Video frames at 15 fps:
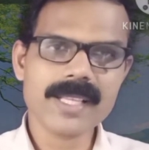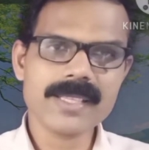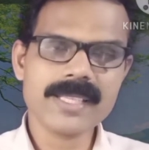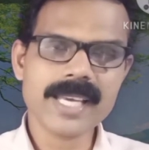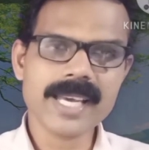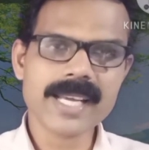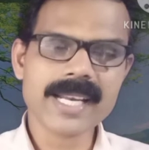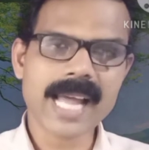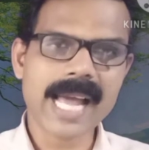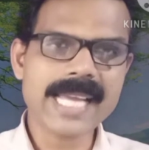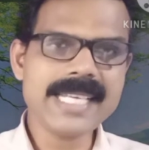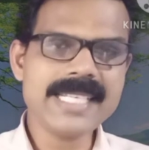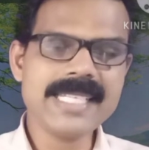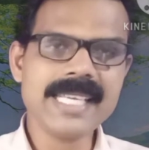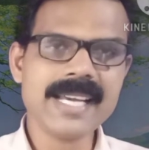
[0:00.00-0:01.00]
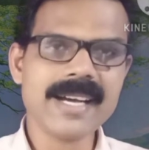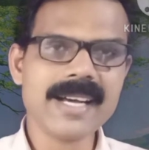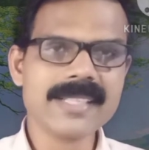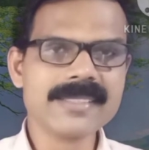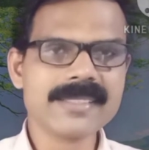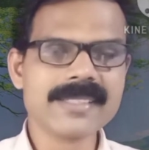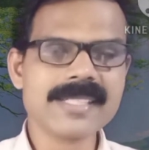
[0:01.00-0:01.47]
their
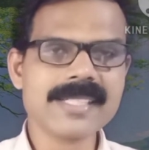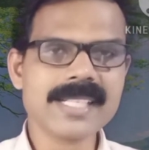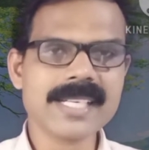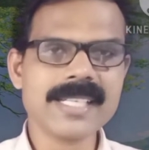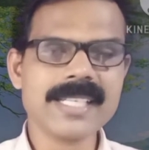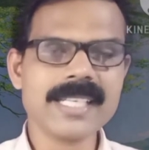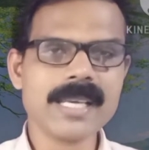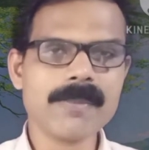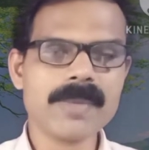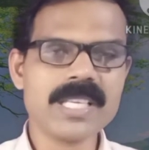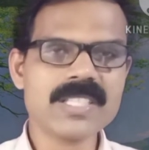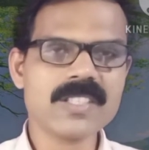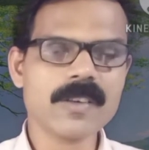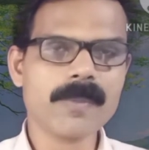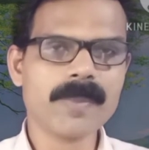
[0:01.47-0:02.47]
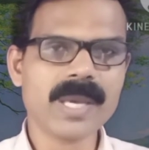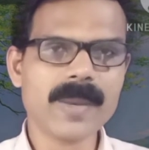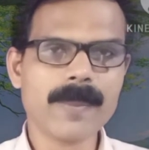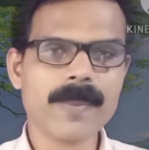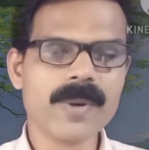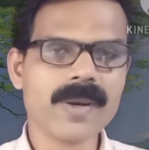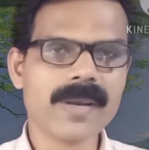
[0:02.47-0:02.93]
ideas written in a piece of
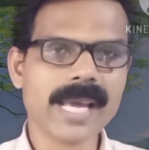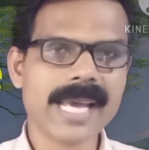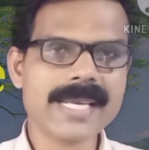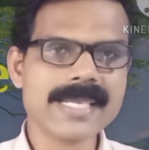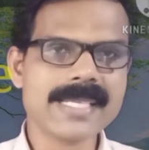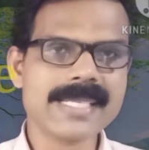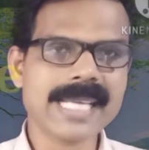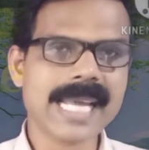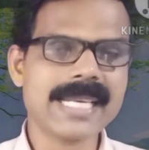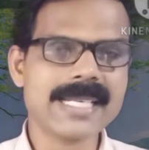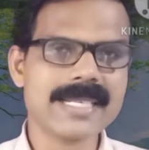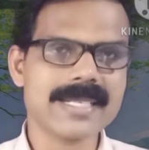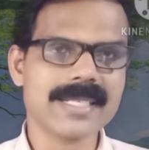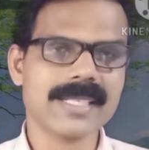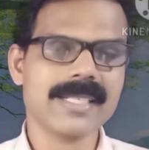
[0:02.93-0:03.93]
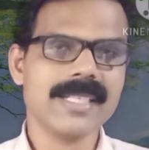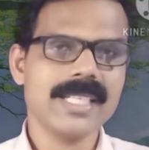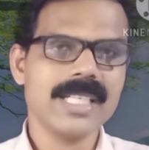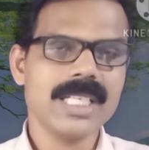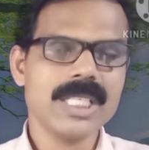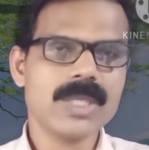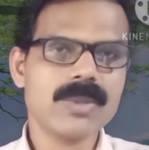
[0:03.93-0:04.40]
paper and sent
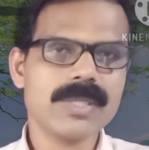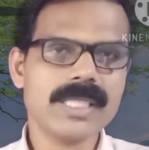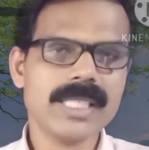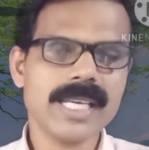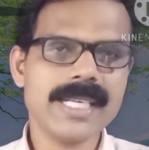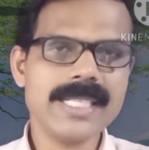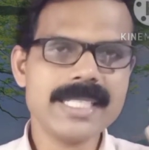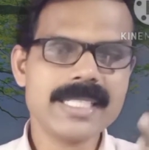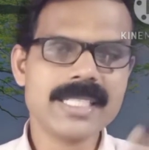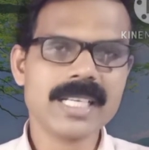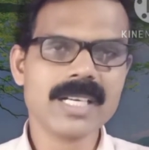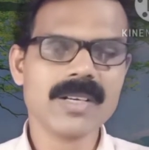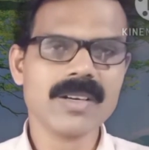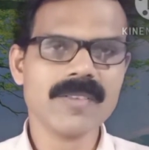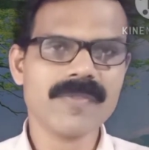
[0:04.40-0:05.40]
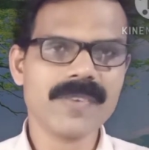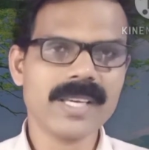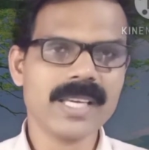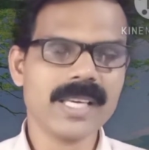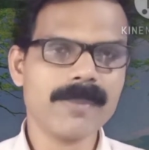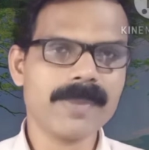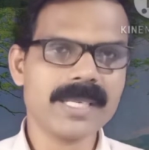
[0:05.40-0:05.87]
to the editor of
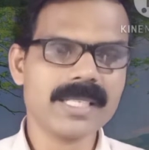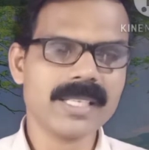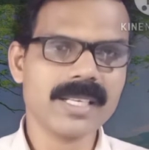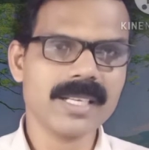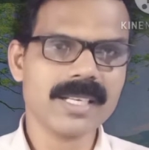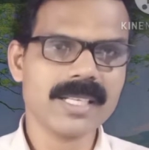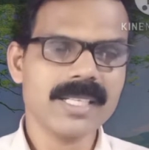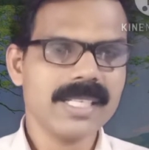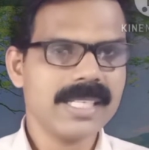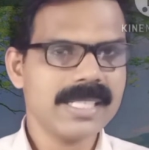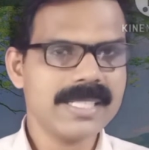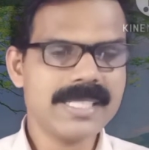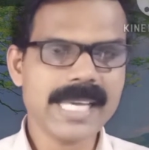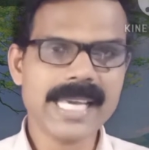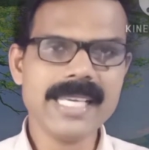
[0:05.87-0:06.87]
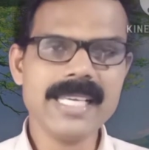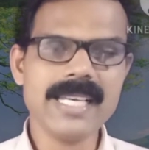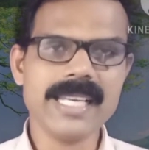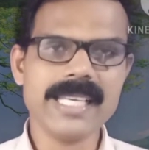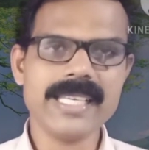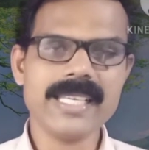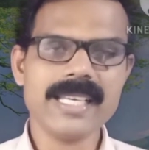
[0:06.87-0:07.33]
a particular
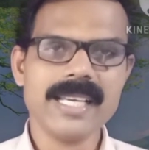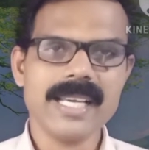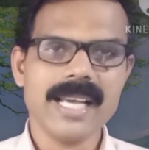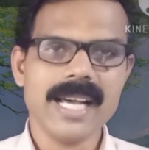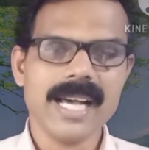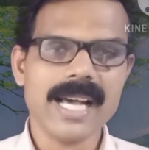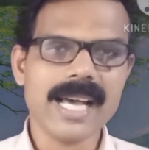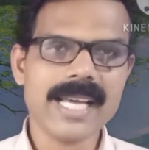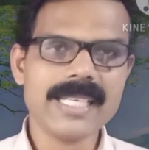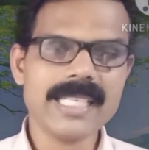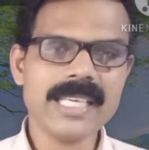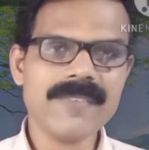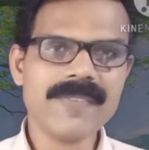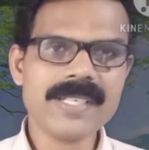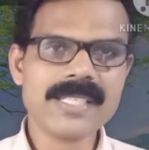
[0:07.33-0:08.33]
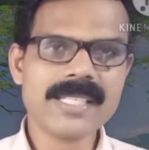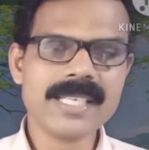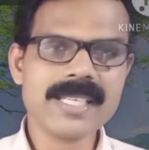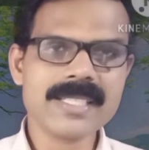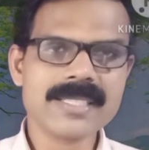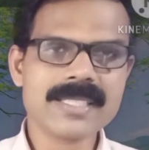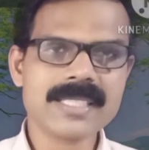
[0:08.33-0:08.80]
daily, and if it
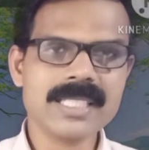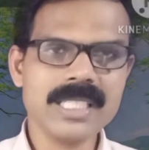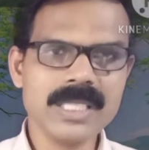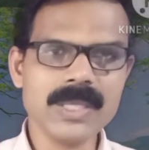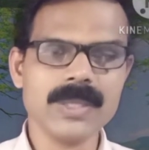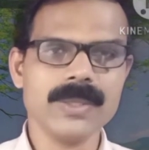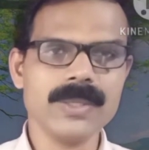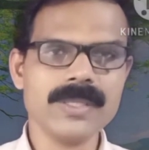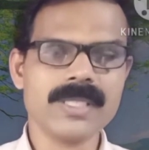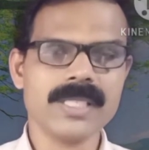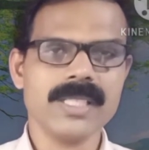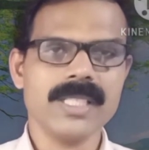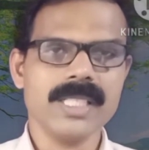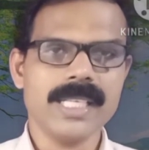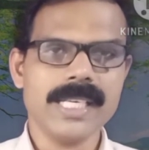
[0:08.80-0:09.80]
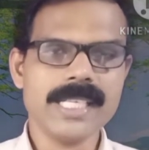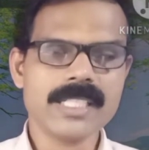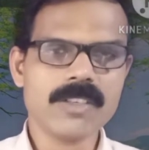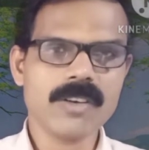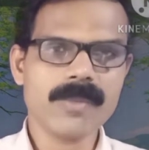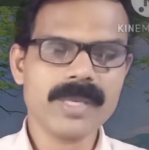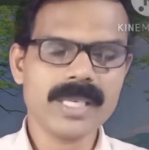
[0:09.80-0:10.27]
is good, it
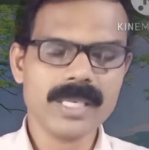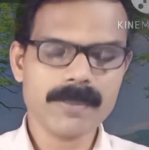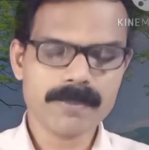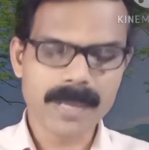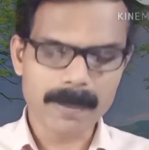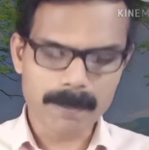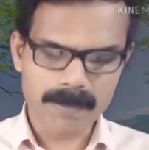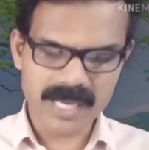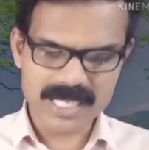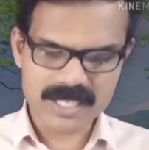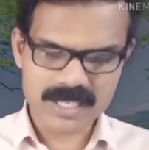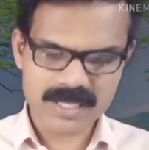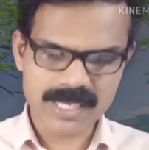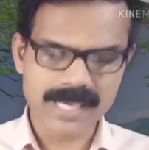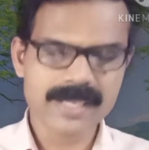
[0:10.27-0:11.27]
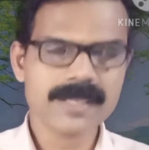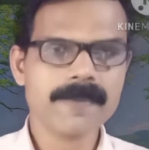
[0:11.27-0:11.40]
will be published